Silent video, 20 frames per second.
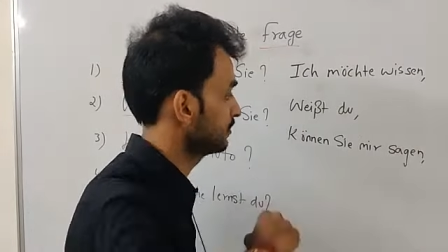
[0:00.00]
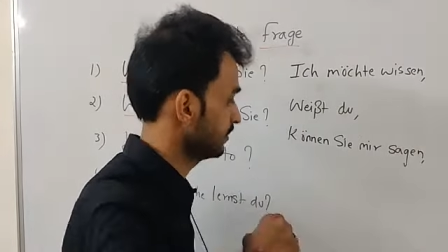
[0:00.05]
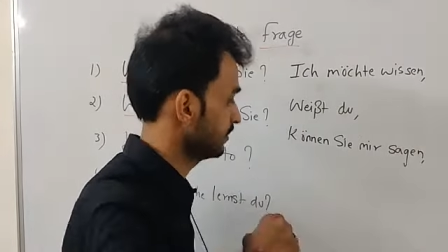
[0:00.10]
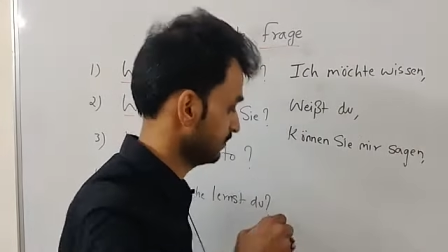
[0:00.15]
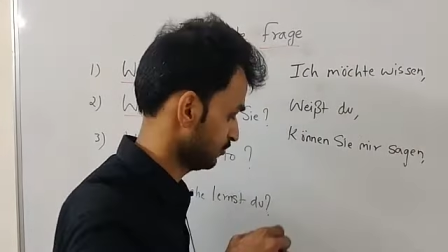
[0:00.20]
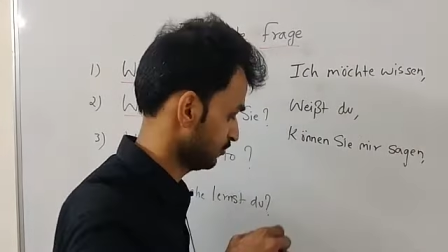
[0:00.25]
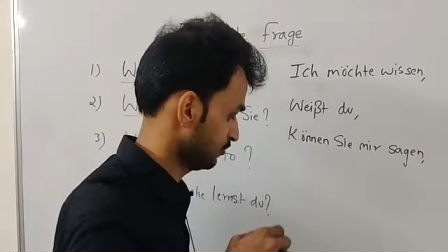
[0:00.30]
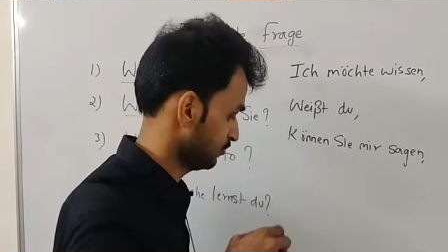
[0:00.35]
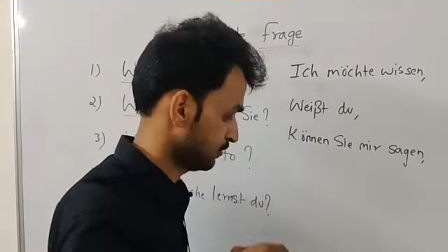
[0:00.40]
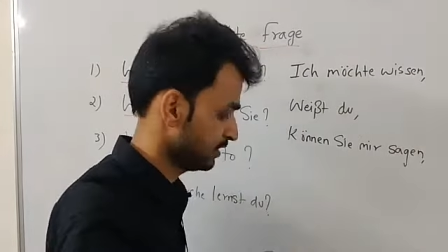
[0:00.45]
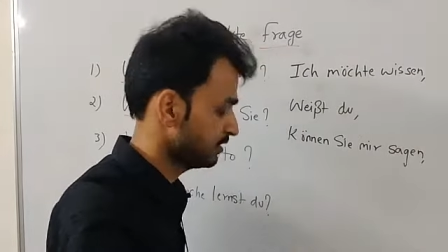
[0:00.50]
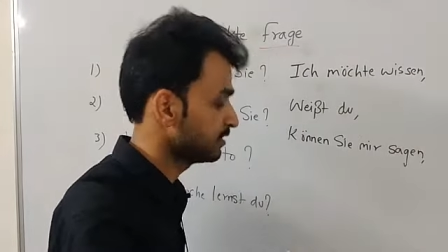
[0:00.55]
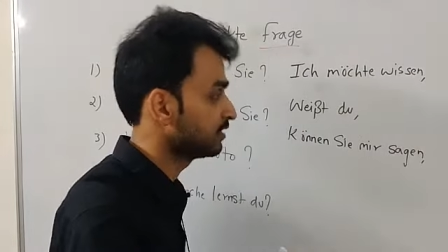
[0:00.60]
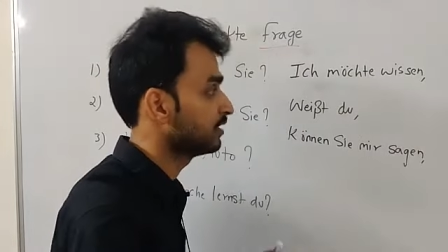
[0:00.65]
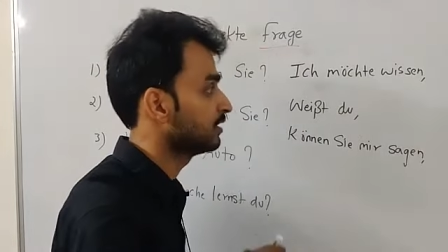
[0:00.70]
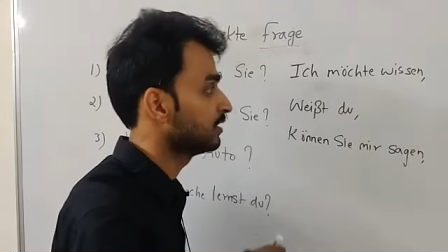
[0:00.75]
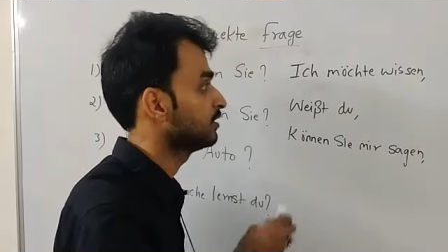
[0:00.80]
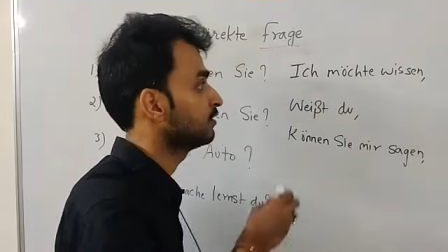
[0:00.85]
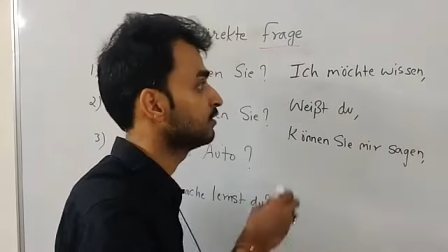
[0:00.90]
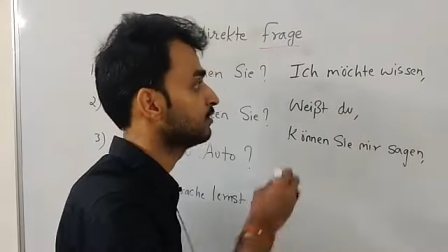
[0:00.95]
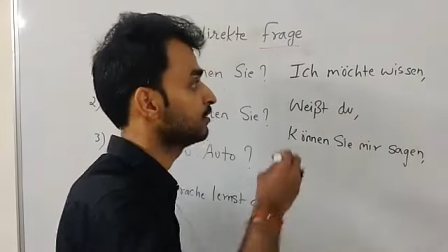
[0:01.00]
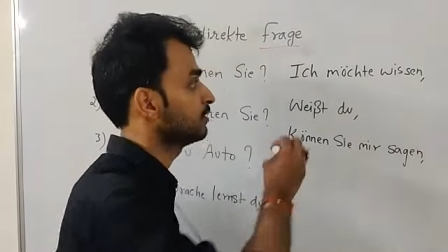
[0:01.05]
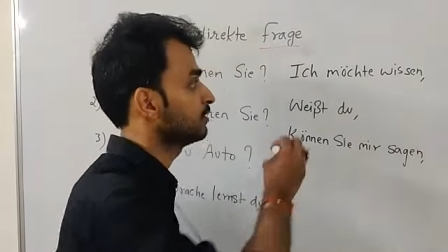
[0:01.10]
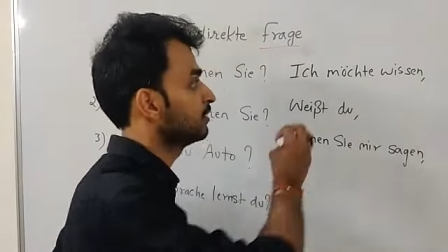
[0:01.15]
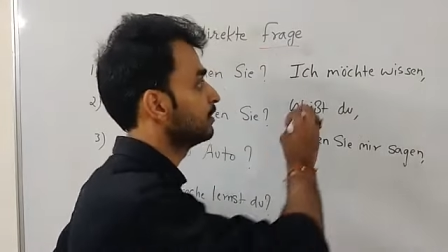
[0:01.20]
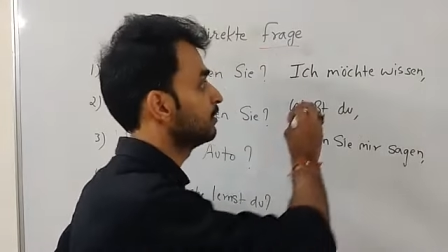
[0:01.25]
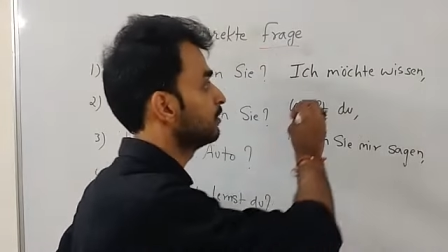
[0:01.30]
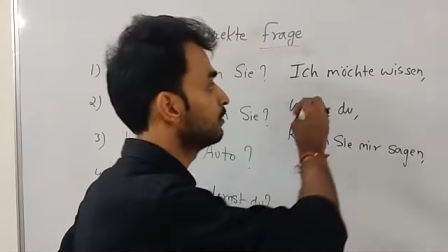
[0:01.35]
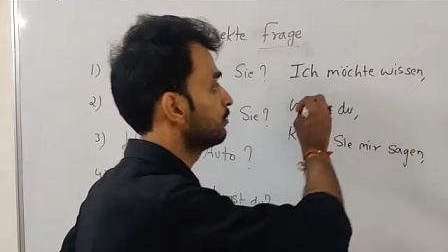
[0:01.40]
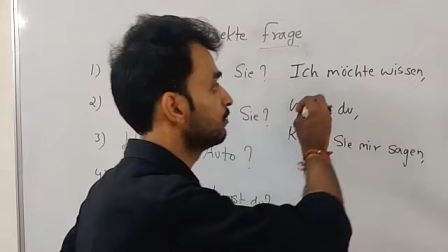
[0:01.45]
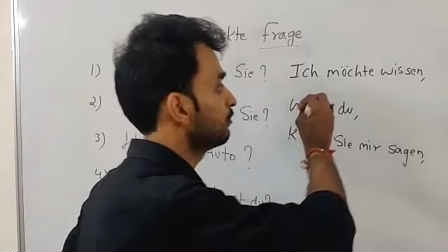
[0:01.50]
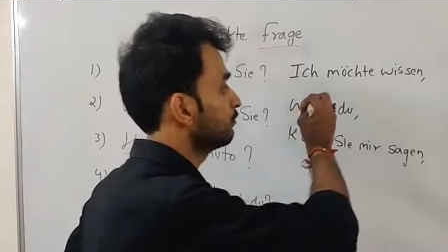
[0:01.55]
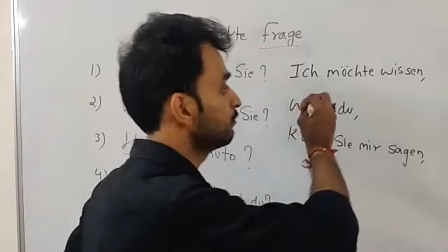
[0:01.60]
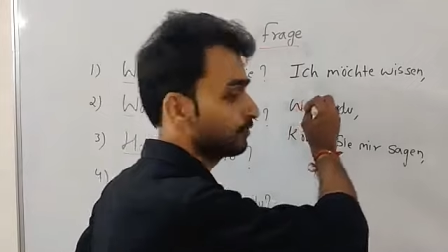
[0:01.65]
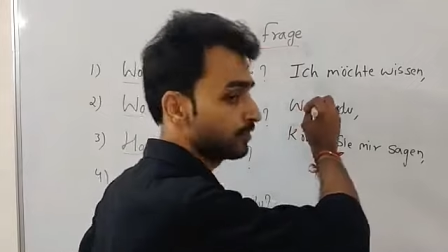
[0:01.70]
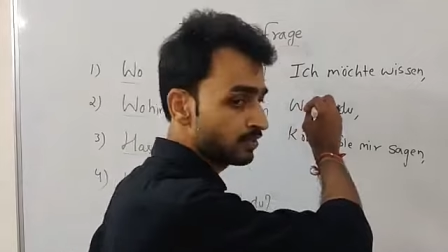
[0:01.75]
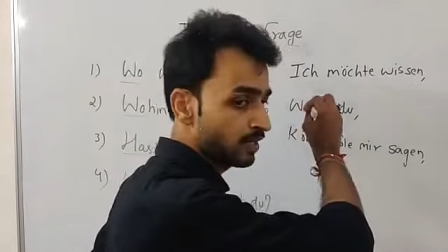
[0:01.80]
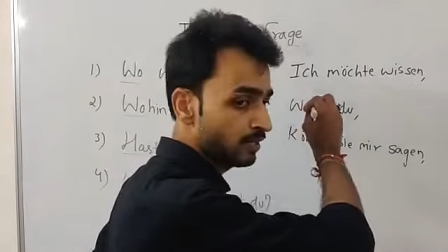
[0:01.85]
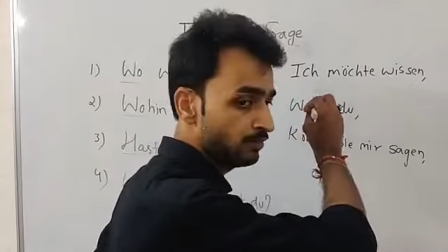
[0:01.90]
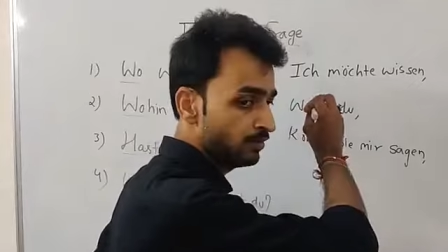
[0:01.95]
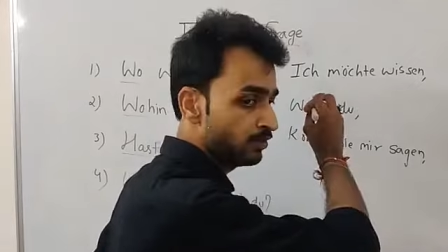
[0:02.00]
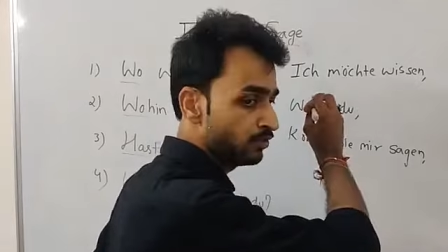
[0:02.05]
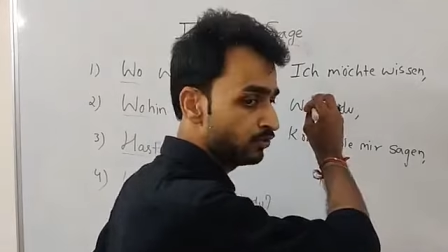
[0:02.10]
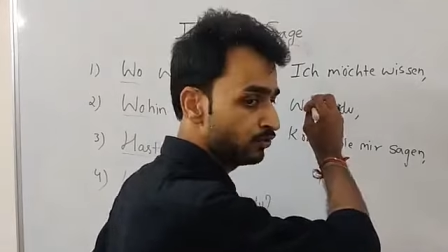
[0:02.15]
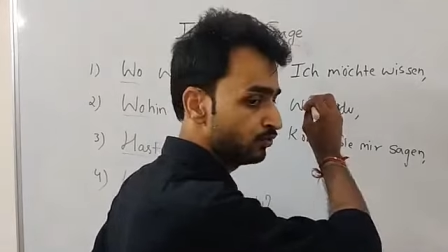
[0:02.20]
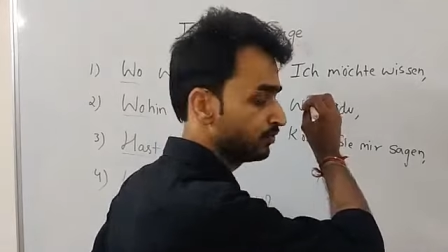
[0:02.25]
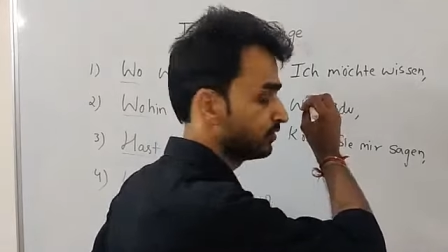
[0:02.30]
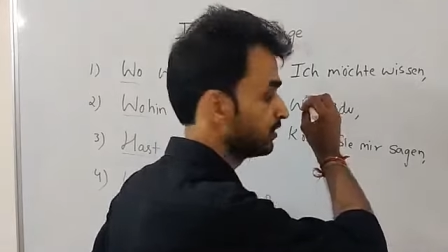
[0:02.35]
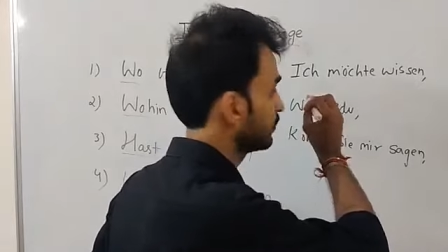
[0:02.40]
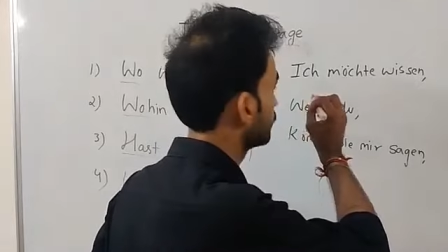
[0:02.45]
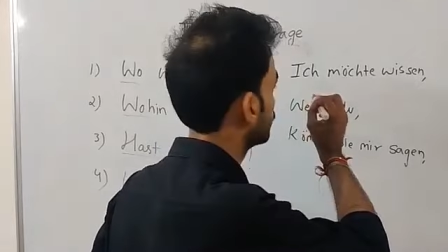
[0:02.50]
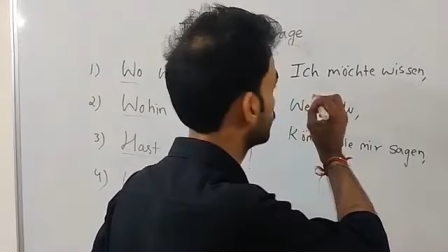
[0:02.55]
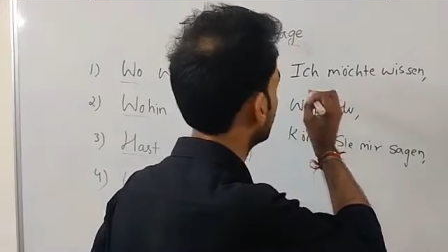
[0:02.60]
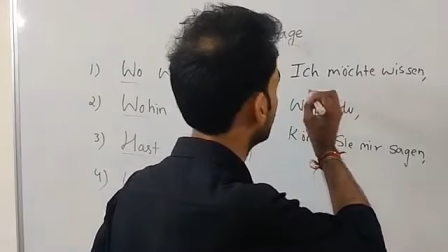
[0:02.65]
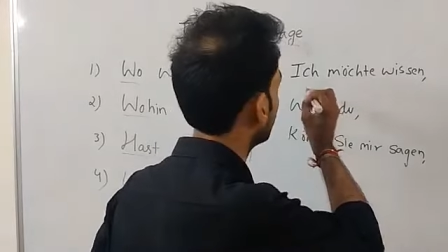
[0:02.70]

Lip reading: this is my first, I will use this